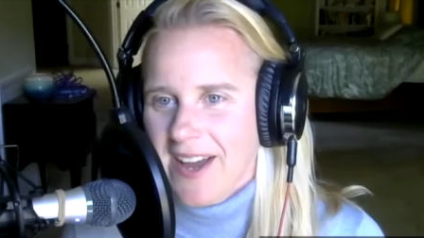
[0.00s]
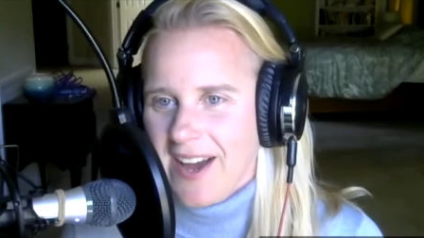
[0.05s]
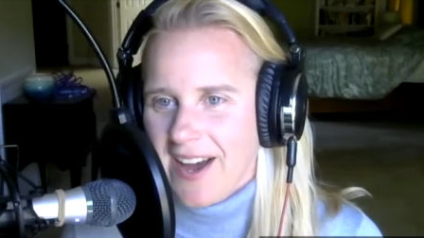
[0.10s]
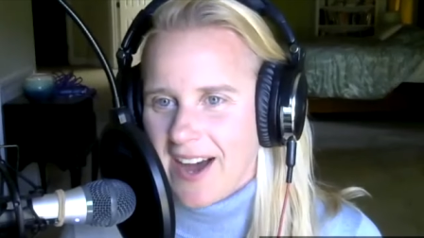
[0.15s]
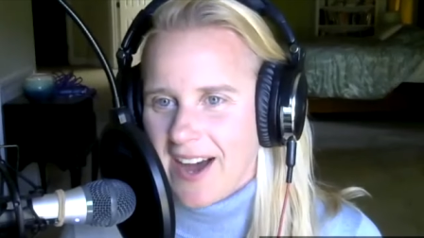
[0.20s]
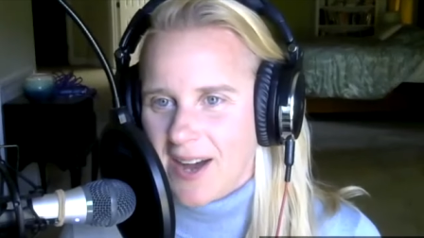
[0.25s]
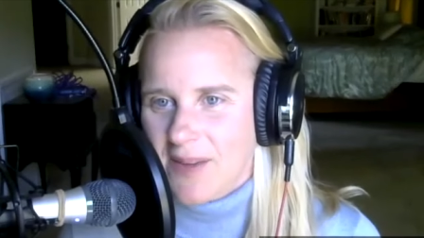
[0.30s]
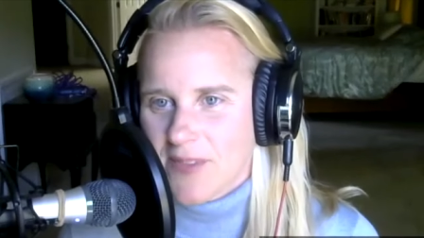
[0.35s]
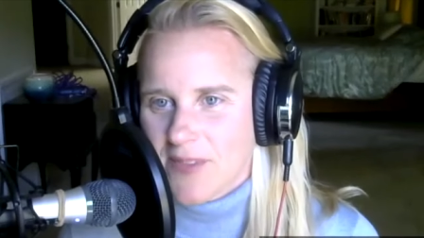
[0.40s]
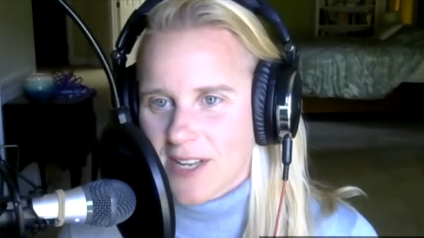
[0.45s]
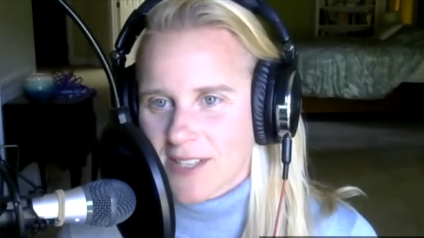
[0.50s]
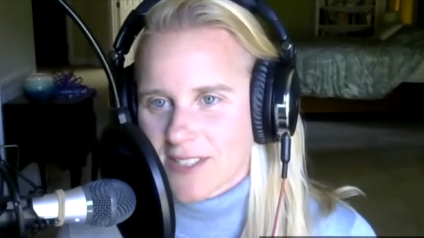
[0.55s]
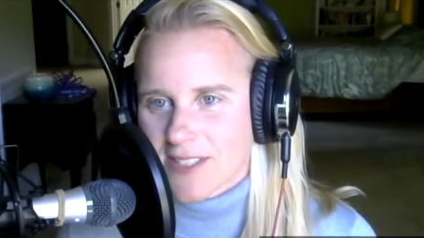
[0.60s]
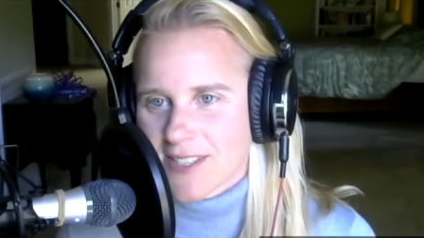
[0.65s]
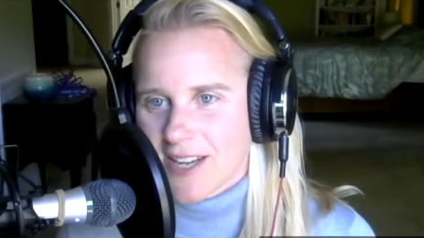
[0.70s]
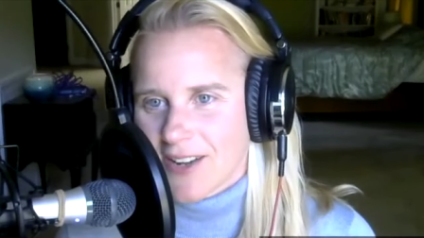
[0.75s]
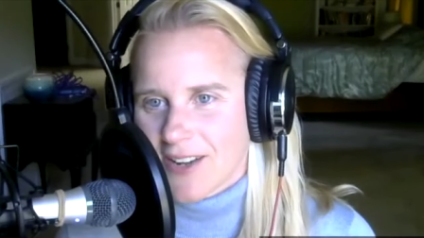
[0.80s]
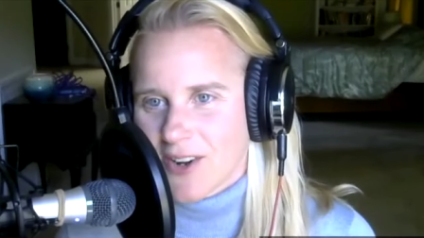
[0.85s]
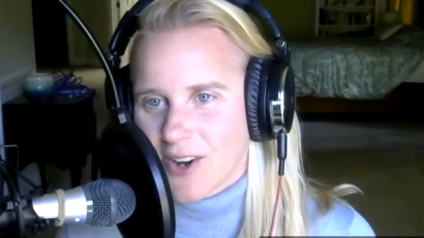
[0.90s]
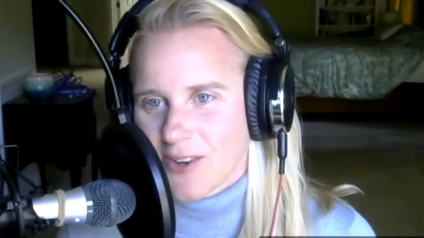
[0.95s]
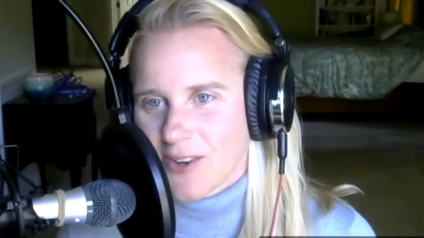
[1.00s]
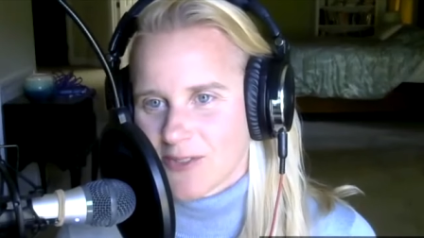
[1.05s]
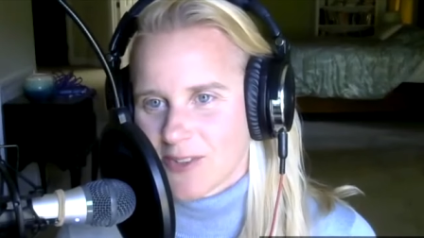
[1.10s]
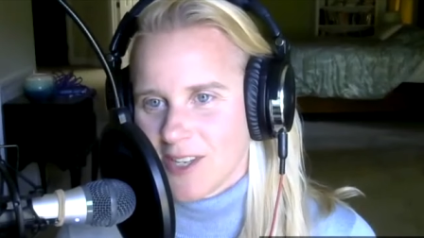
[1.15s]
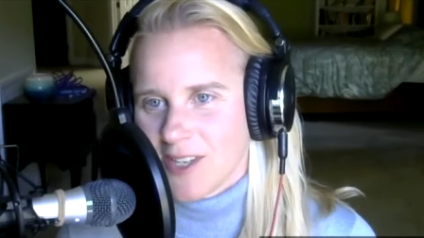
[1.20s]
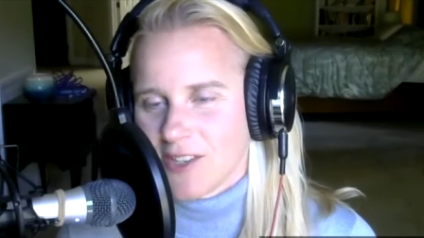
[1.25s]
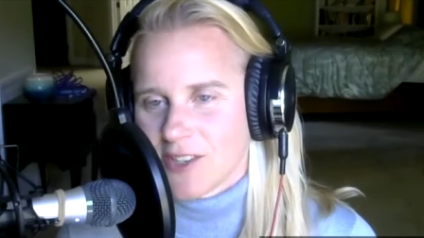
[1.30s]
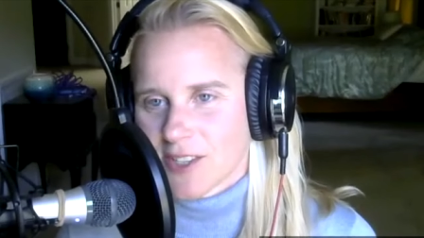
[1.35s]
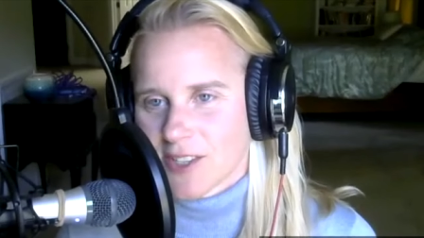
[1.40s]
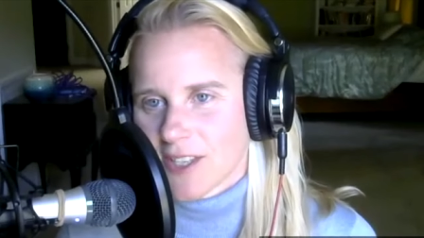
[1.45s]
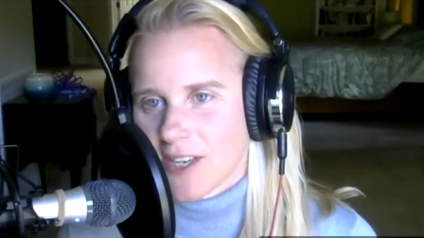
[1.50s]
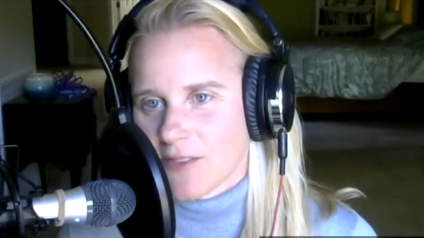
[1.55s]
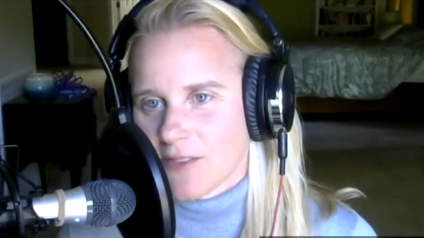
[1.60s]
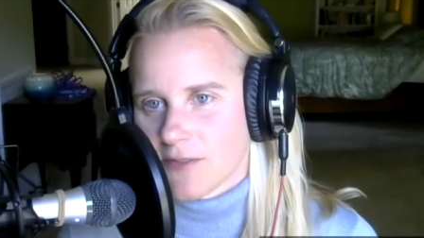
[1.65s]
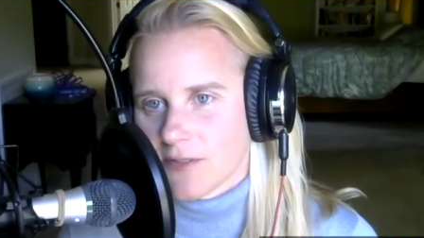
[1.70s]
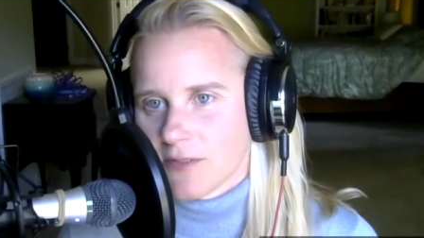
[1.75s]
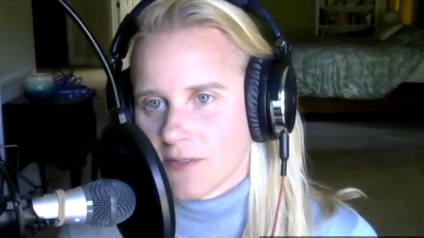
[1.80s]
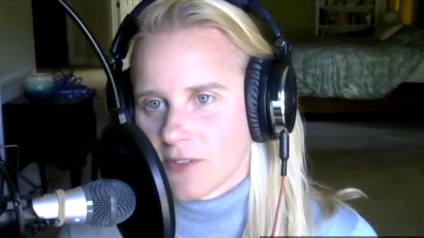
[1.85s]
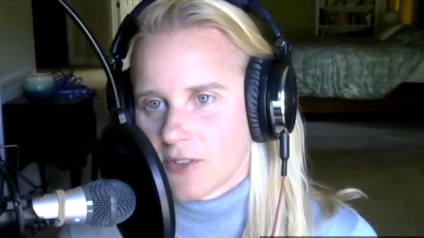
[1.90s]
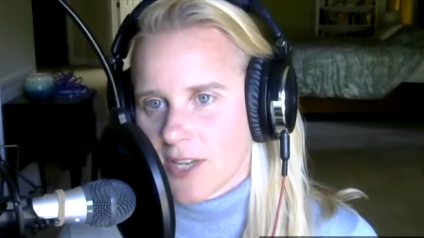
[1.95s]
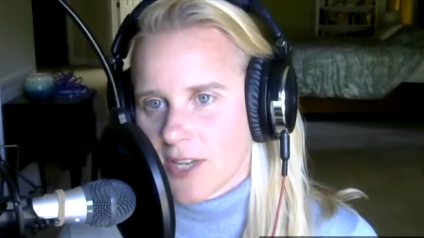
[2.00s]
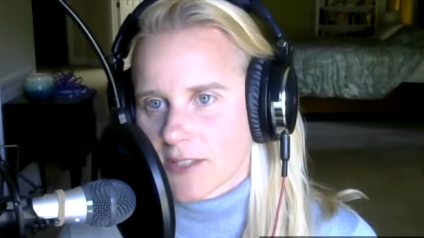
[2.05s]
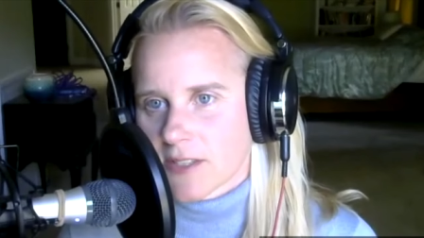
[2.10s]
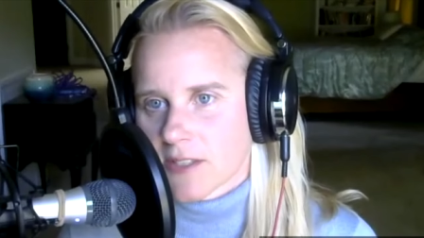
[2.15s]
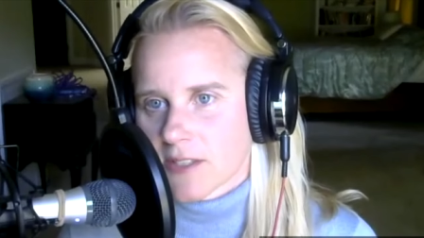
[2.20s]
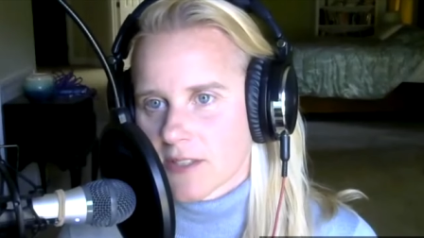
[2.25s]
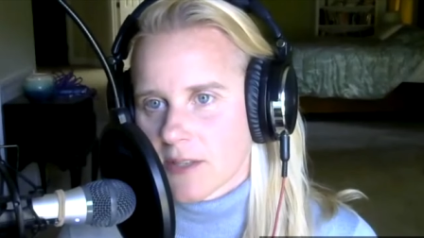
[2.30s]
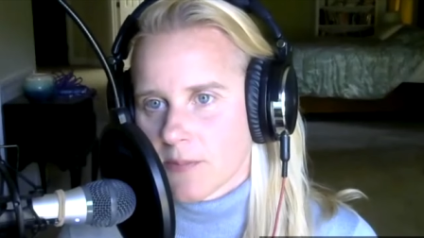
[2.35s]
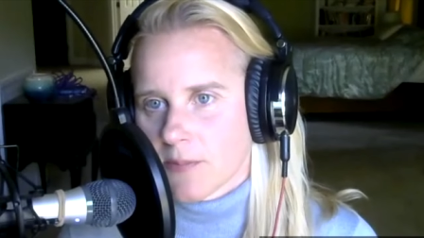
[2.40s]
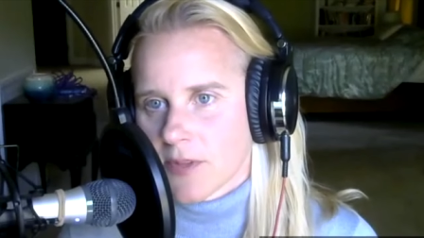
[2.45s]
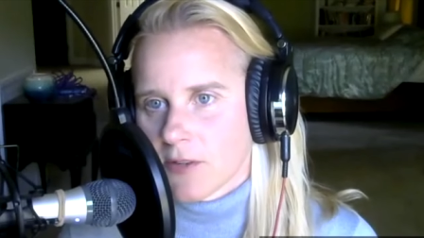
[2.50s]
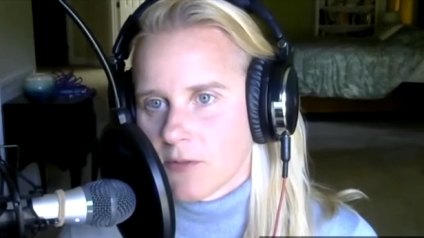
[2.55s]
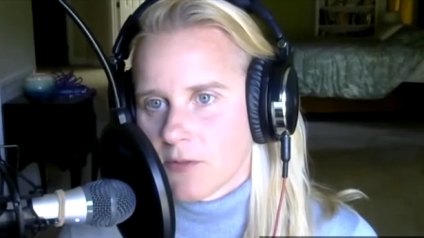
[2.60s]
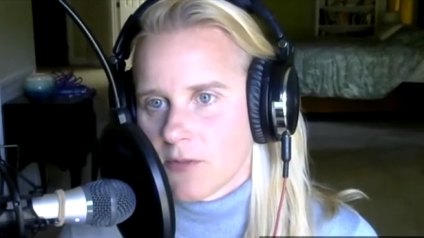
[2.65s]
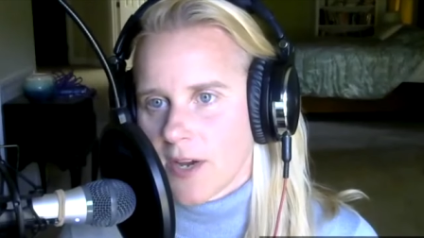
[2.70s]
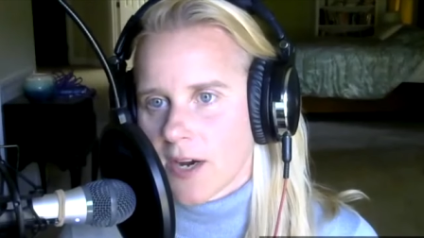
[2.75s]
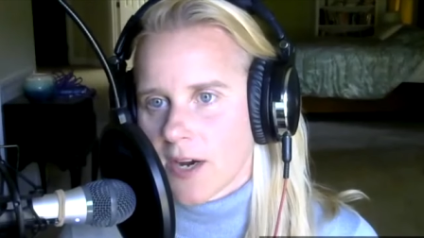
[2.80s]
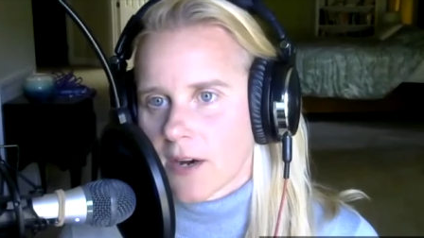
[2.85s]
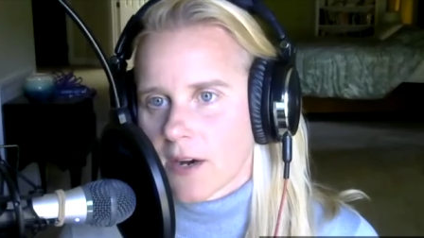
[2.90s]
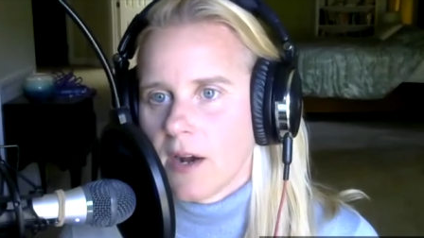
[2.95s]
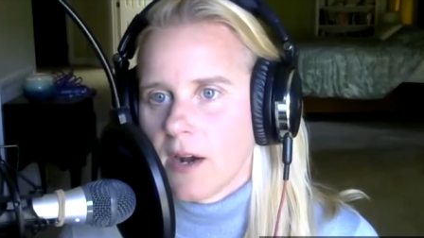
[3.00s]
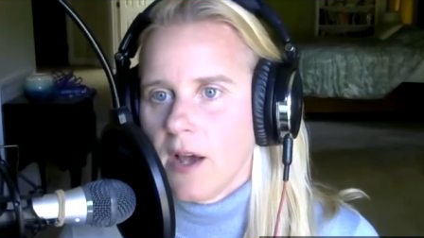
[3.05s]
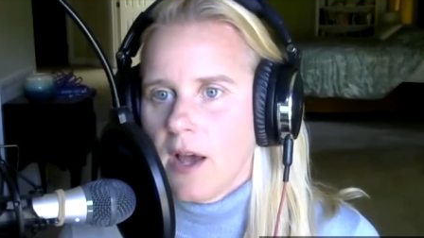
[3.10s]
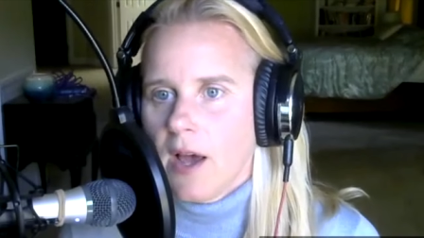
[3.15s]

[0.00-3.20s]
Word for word: Um, that's not offering your gift guest something fair.